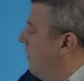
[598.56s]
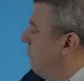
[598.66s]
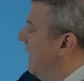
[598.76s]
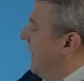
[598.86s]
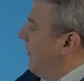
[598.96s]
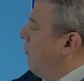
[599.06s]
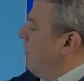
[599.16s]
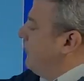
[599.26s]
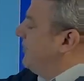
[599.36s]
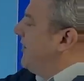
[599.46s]
really
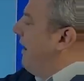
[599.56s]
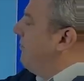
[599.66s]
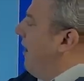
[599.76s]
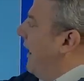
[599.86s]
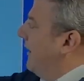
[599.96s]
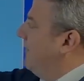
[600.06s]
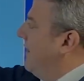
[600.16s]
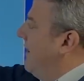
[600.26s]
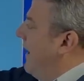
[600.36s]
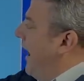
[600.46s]
across the South Island
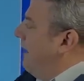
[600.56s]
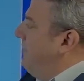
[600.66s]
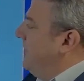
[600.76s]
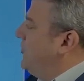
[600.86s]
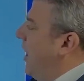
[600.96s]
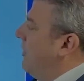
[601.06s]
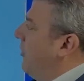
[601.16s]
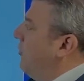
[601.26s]
and a big chunk of the